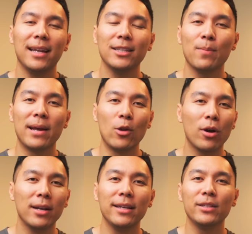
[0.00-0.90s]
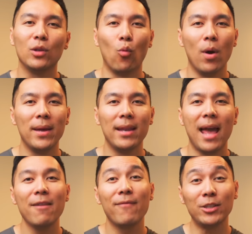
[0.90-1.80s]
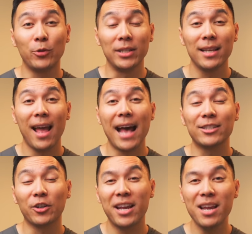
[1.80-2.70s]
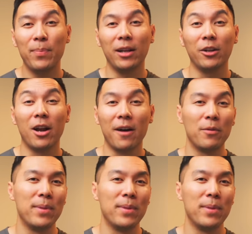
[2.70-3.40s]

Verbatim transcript: lend to minorities, women, and veterans as a key pillar of their